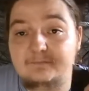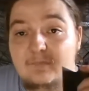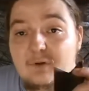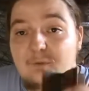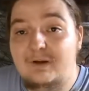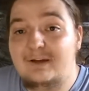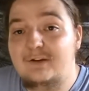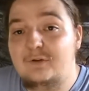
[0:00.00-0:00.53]

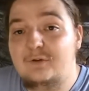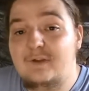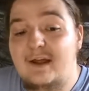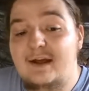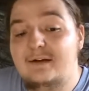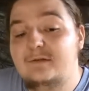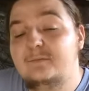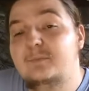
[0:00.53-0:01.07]
we can do
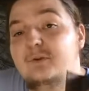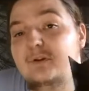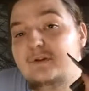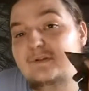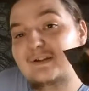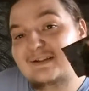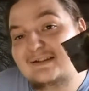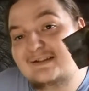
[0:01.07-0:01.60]
that,
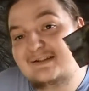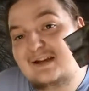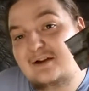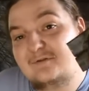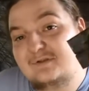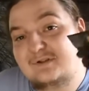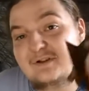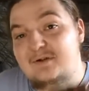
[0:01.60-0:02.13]
but this is
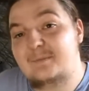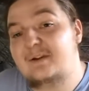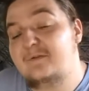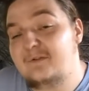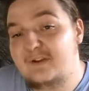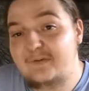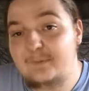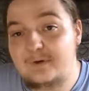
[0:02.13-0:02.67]
how it's going to be
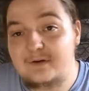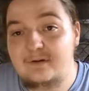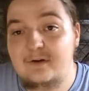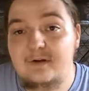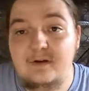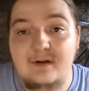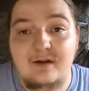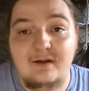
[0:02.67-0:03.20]
for this one.
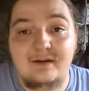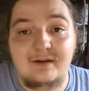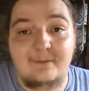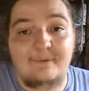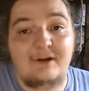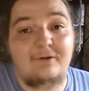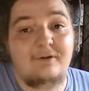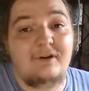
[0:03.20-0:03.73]
Let
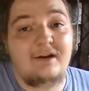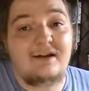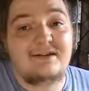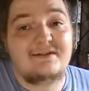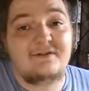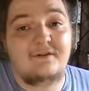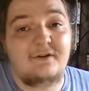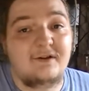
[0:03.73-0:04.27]
me know what you
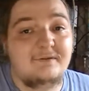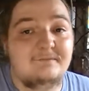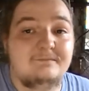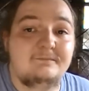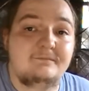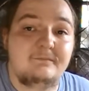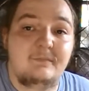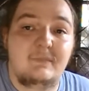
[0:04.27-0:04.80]
guys thought,
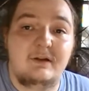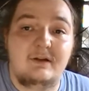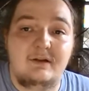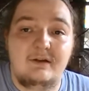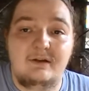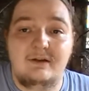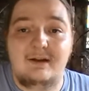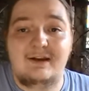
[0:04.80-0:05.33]

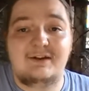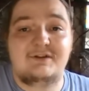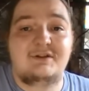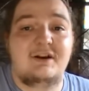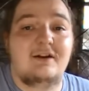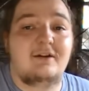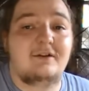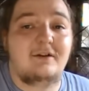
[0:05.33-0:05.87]
Like,
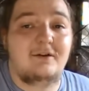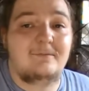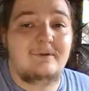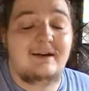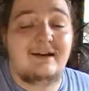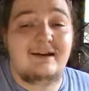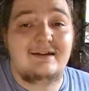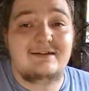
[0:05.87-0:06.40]
share,
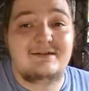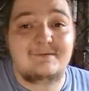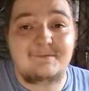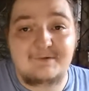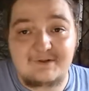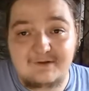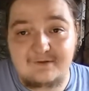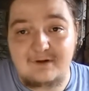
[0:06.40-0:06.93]
comment, and
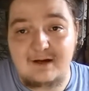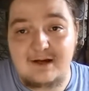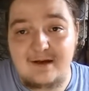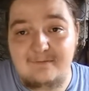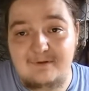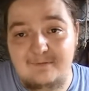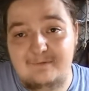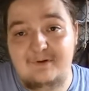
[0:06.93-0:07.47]

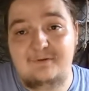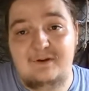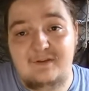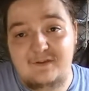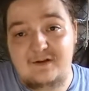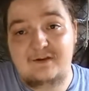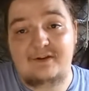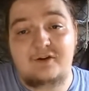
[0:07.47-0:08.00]
subscribe. Let me know what you
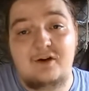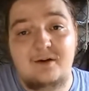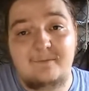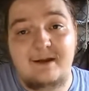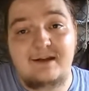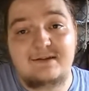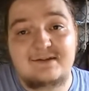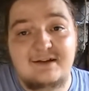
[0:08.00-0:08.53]
thought in the
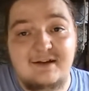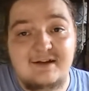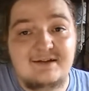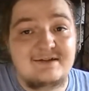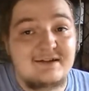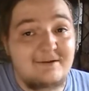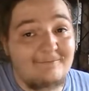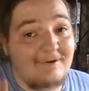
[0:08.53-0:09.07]
comments,
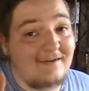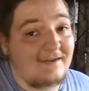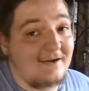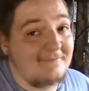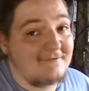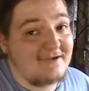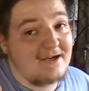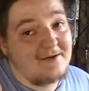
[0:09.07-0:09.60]
guys. Give me a
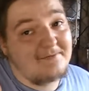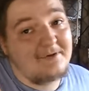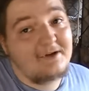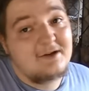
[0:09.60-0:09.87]
thumbs up